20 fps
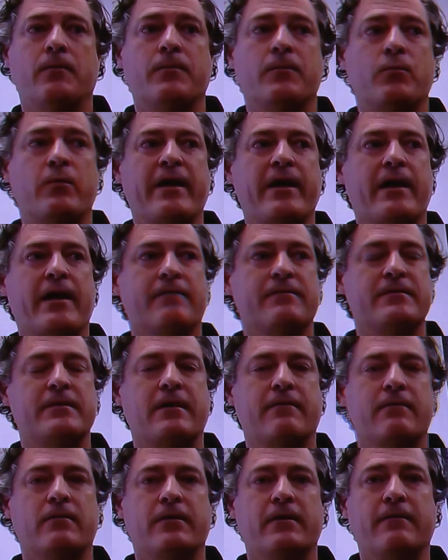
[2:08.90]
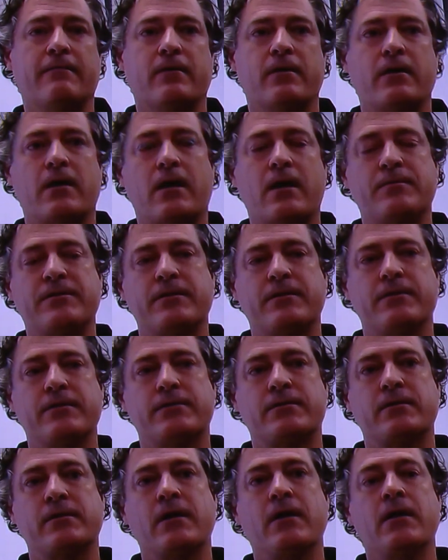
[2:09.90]
We have several different
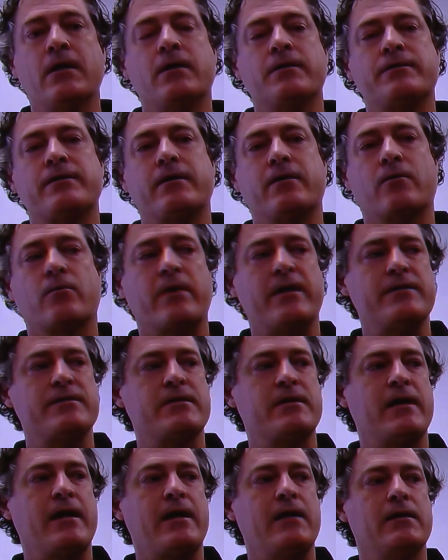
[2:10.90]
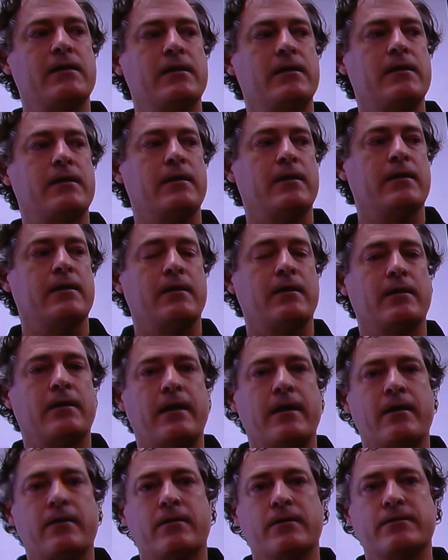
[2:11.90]
options. She originated in
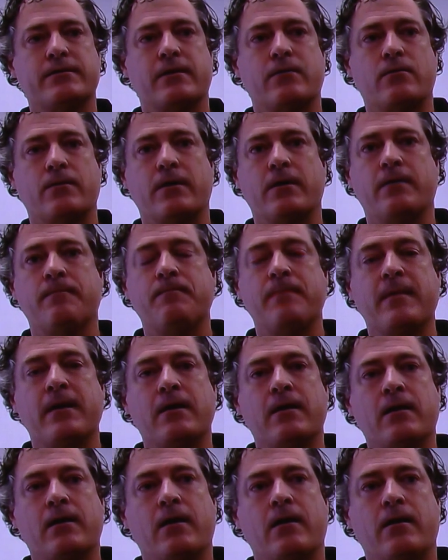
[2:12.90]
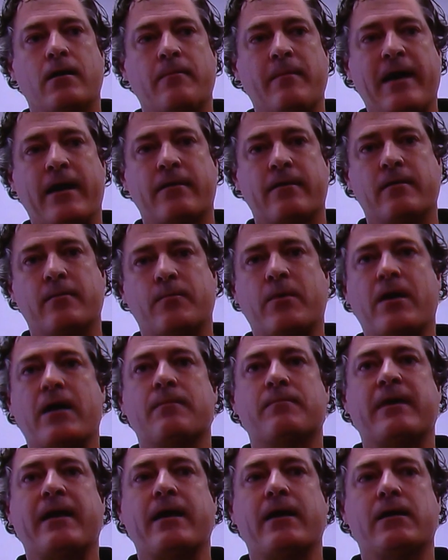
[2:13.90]
Arizona out of the
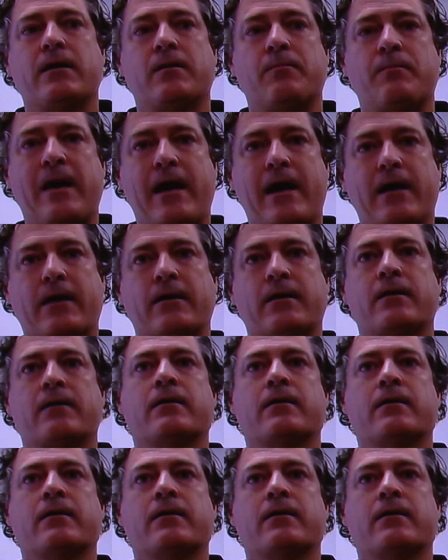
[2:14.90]
Prime Canyon Pack.